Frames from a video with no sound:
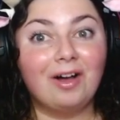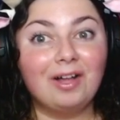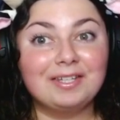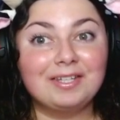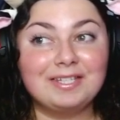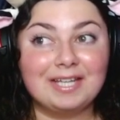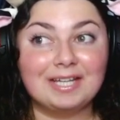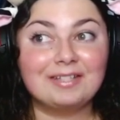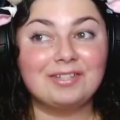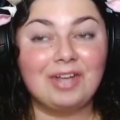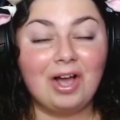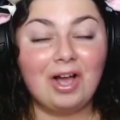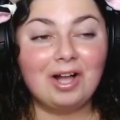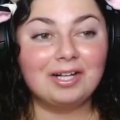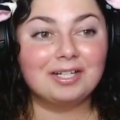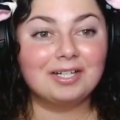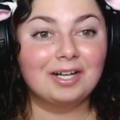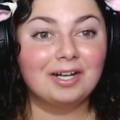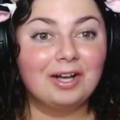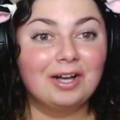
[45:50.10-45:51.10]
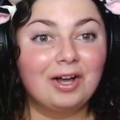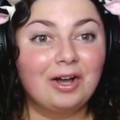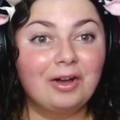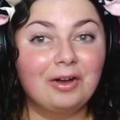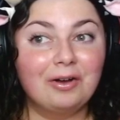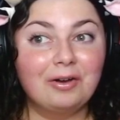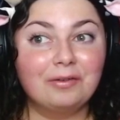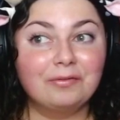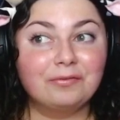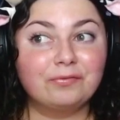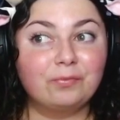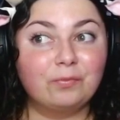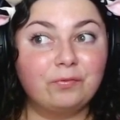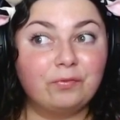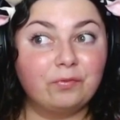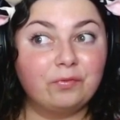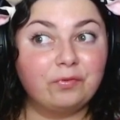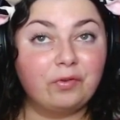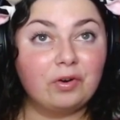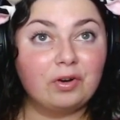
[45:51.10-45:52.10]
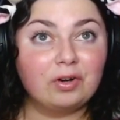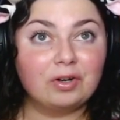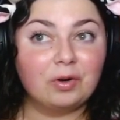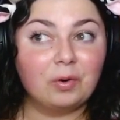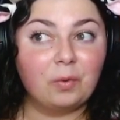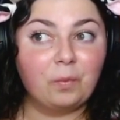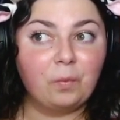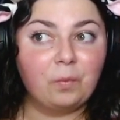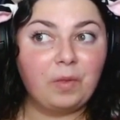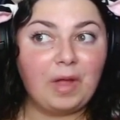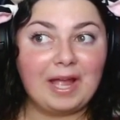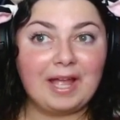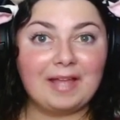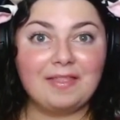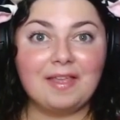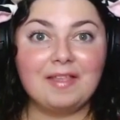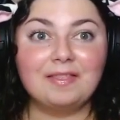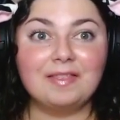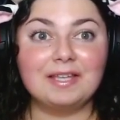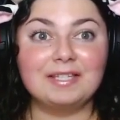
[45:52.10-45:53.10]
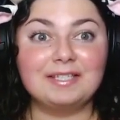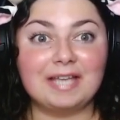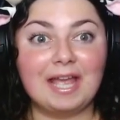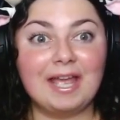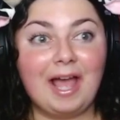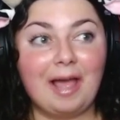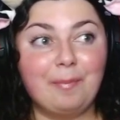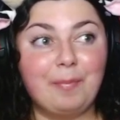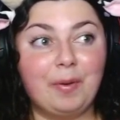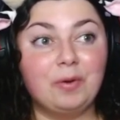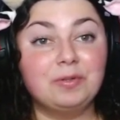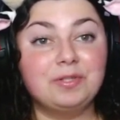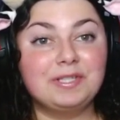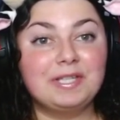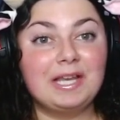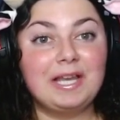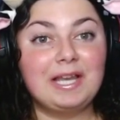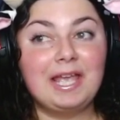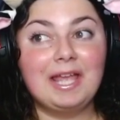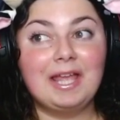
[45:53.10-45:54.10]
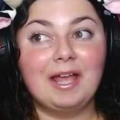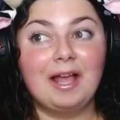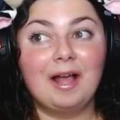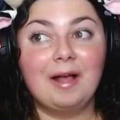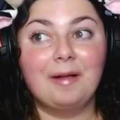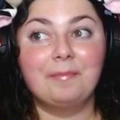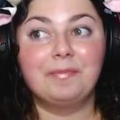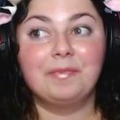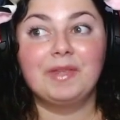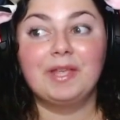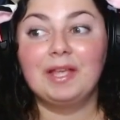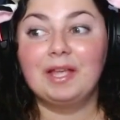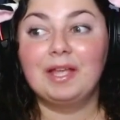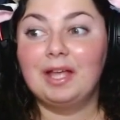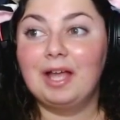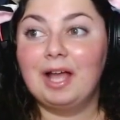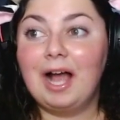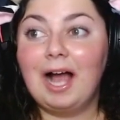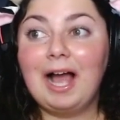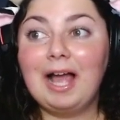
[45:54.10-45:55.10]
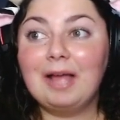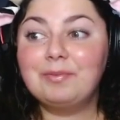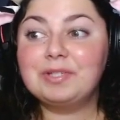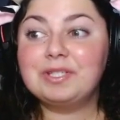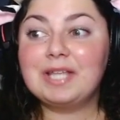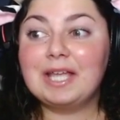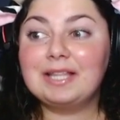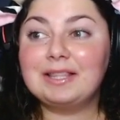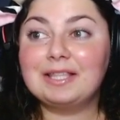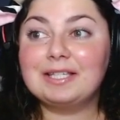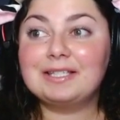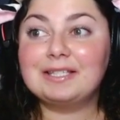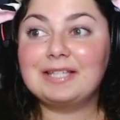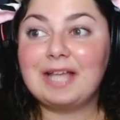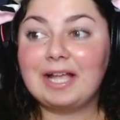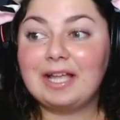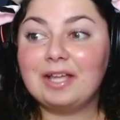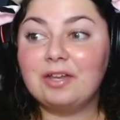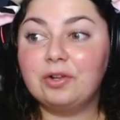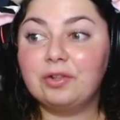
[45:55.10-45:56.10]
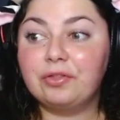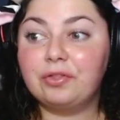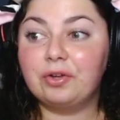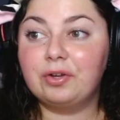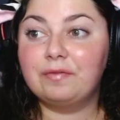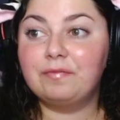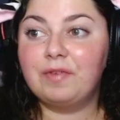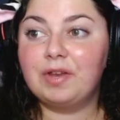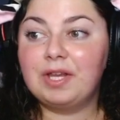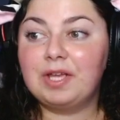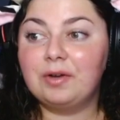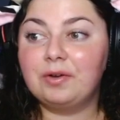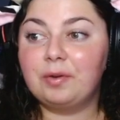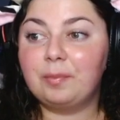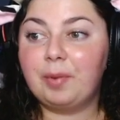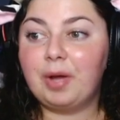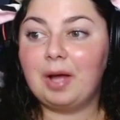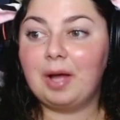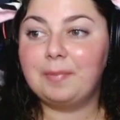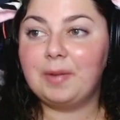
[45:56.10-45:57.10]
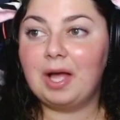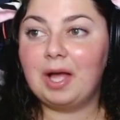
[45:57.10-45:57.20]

on TikTok for like I think the day I posted it, I was like the second or third video to pop